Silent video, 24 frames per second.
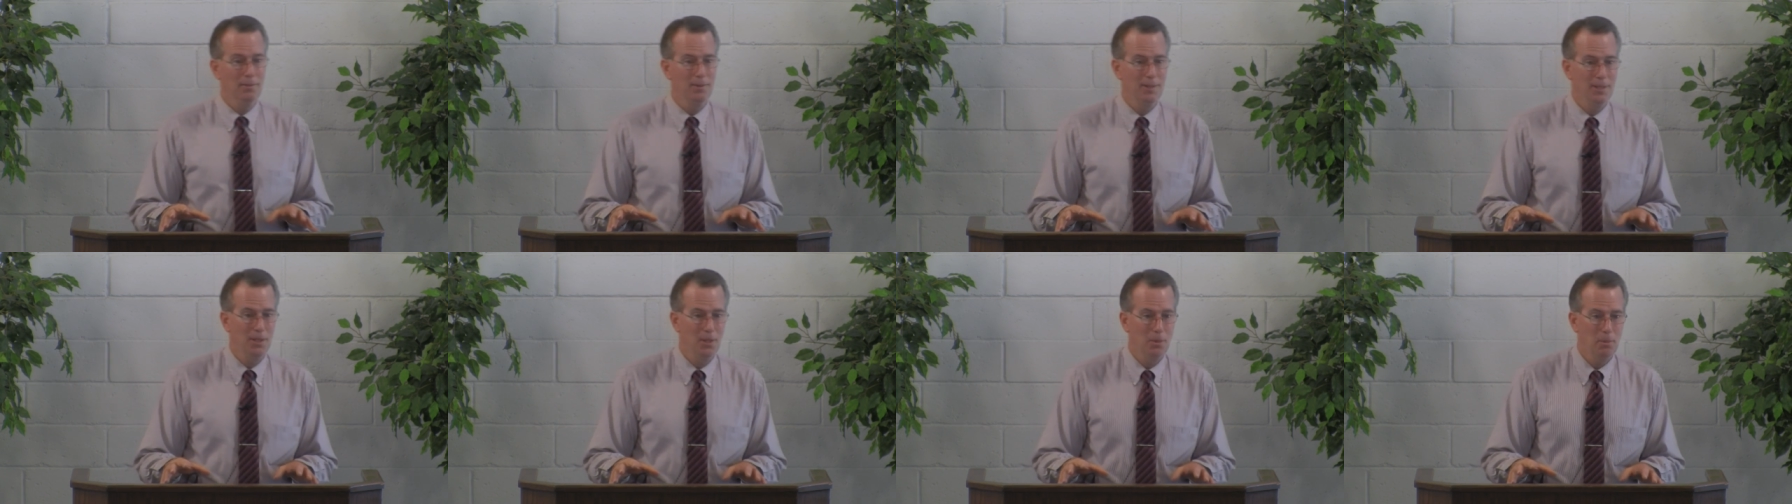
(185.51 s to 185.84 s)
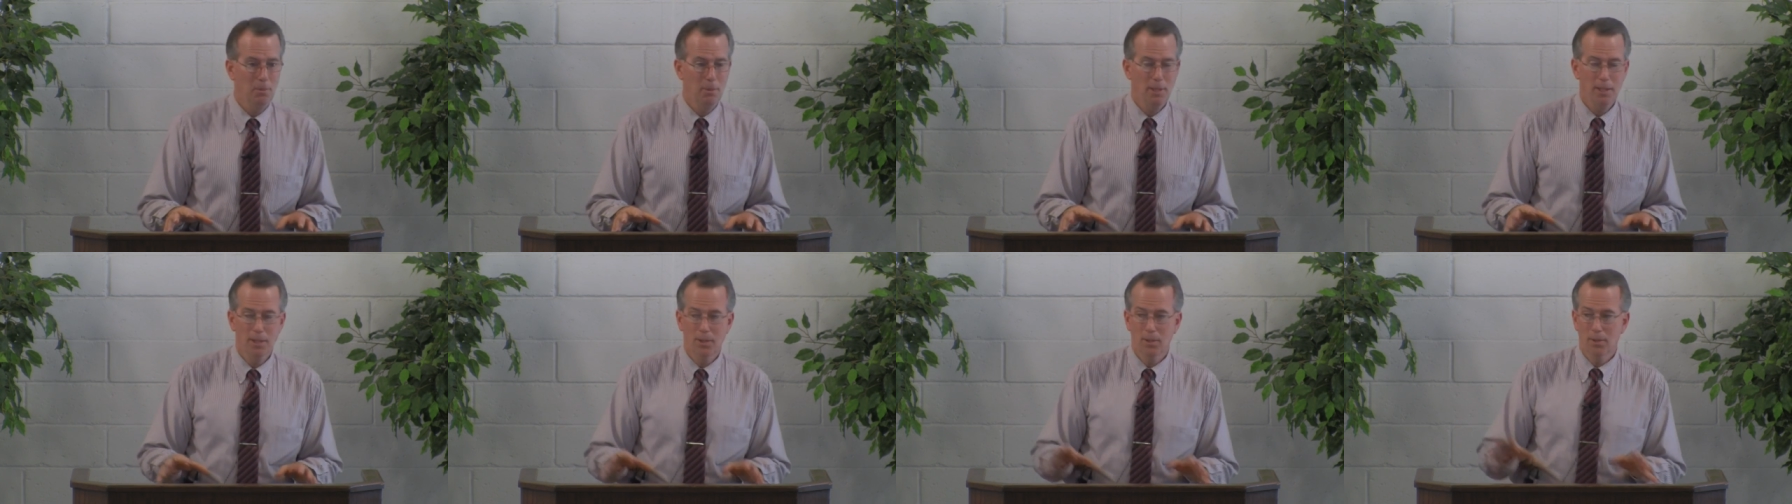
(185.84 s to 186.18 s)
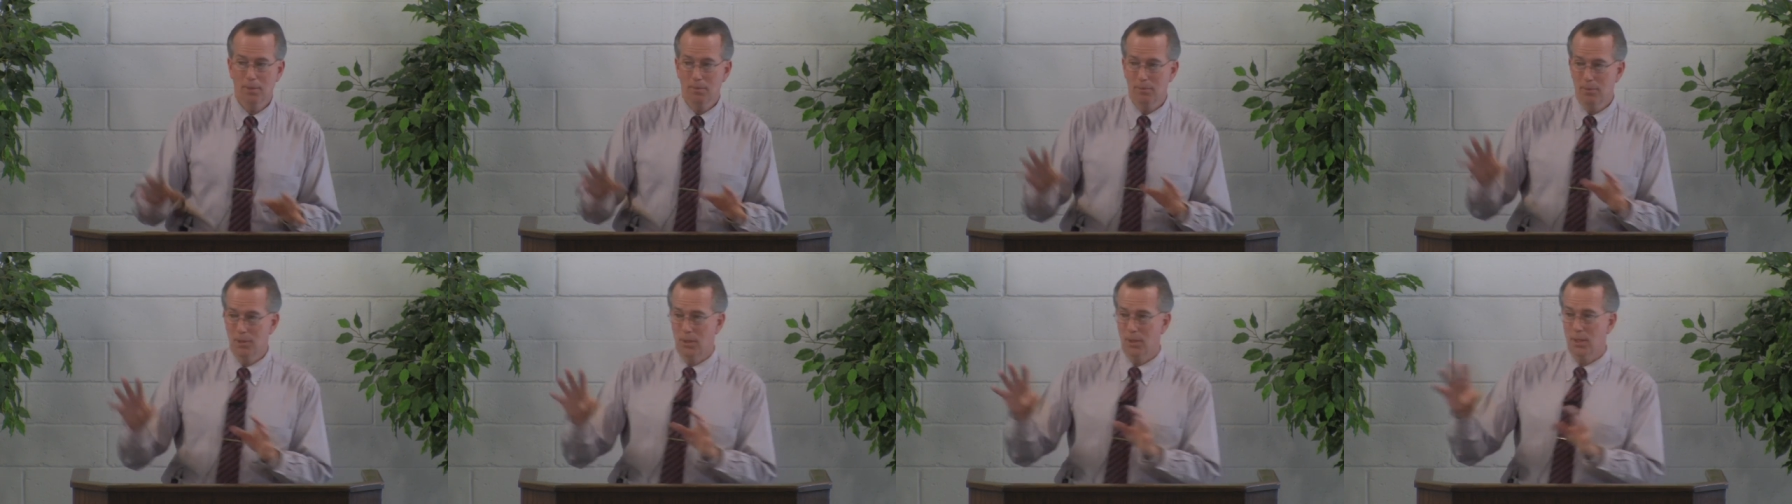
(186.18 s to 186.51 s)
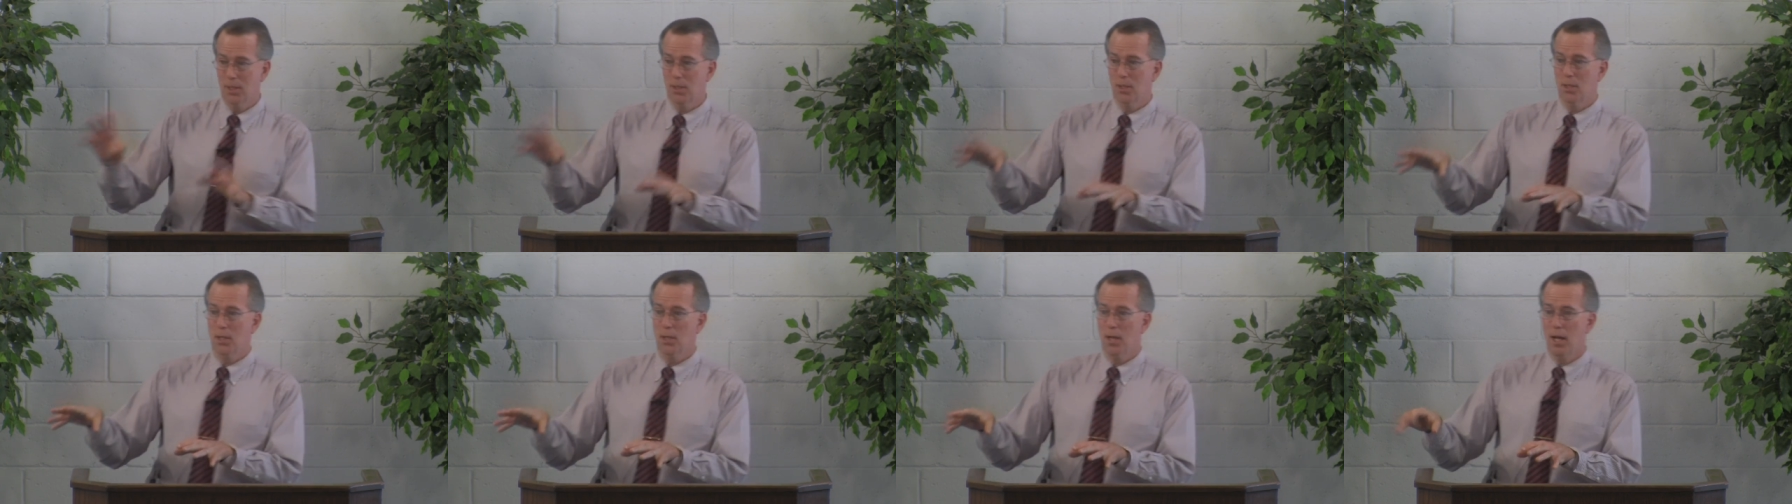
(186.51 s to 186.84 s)
You know, "Peter, you're
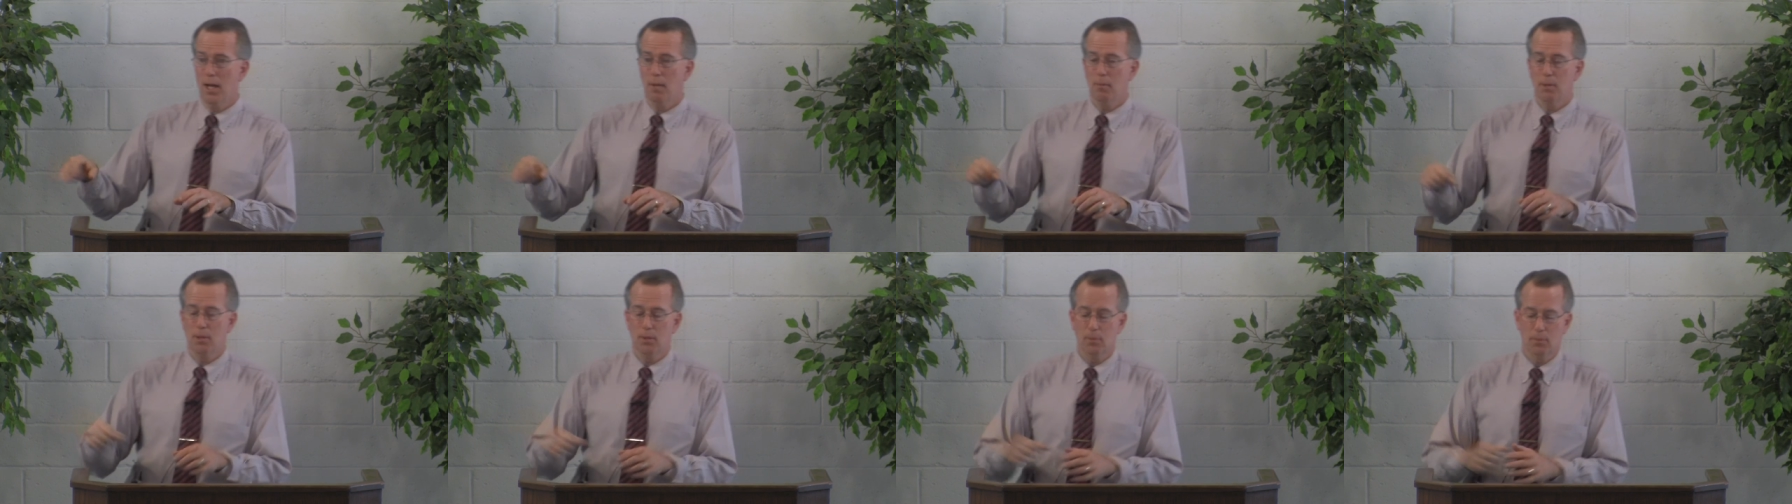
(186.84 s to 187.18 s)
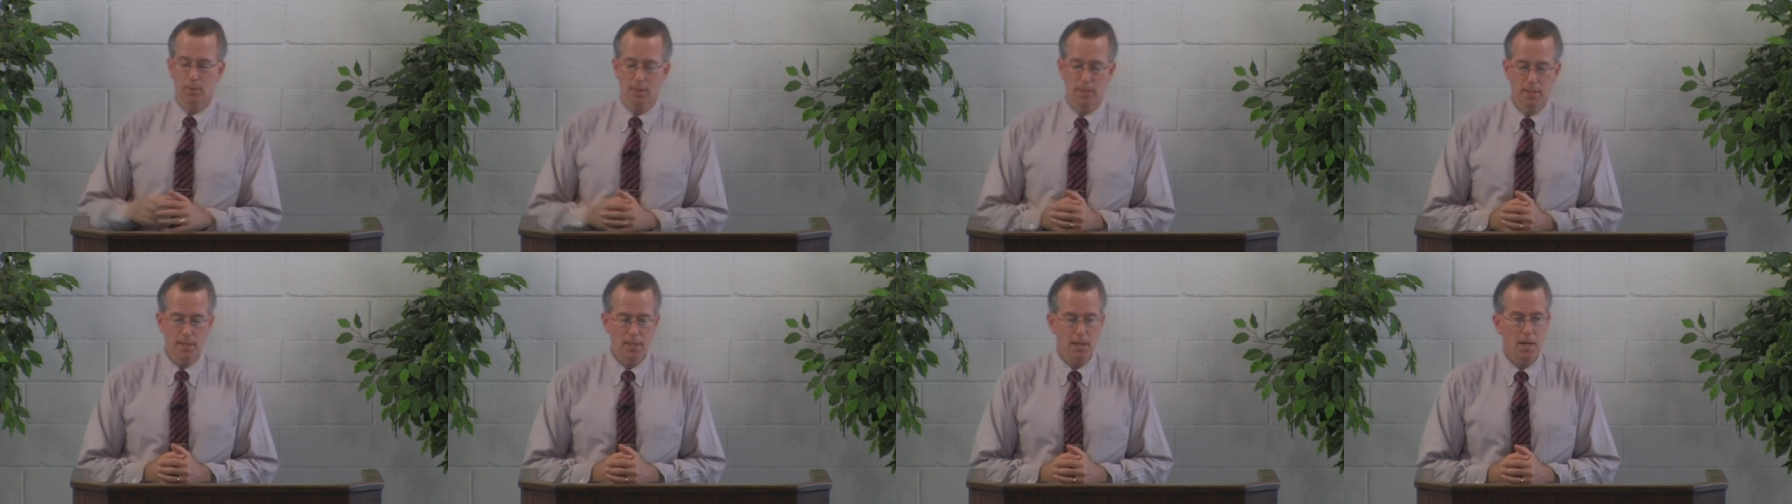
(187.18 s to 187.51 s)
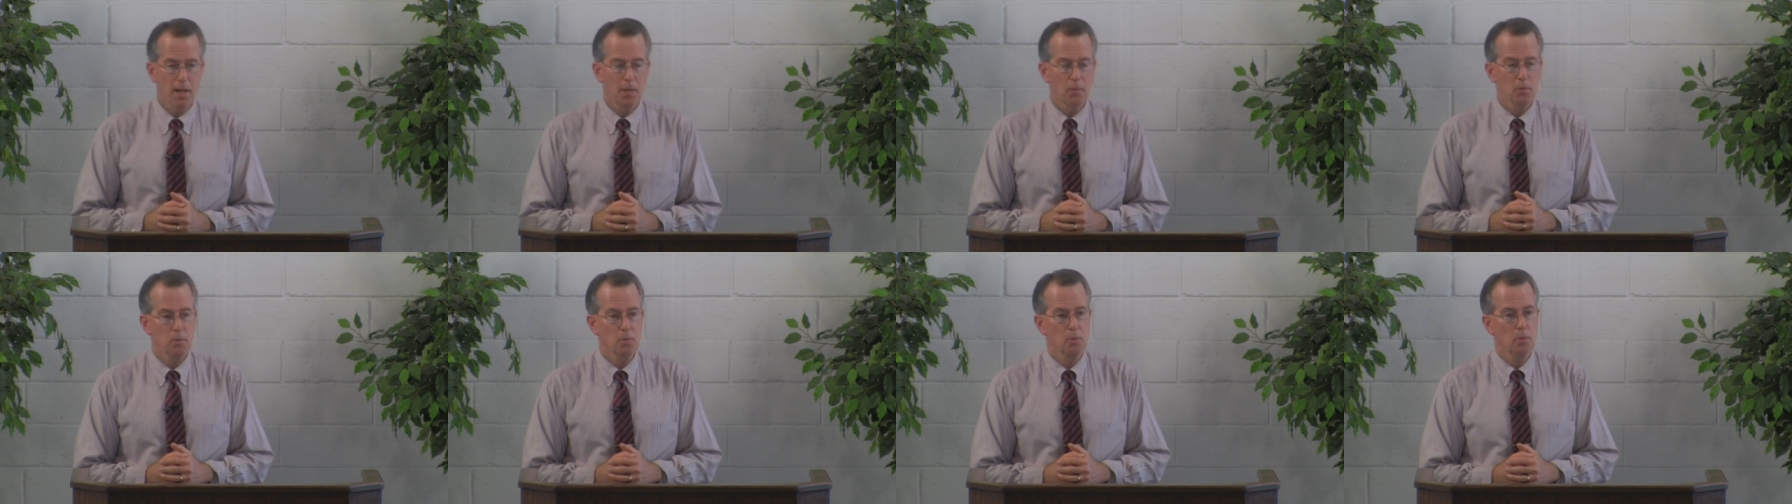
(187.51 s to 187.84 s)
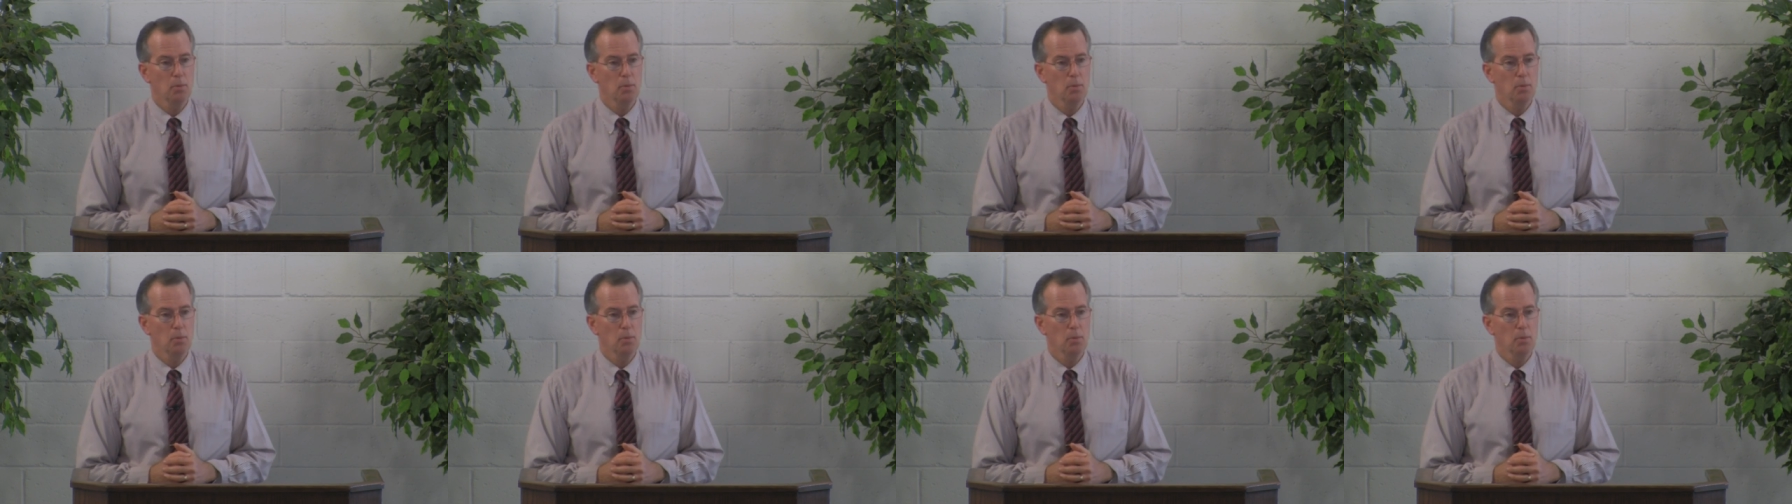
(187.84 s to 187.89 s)
going to deny me 3 times,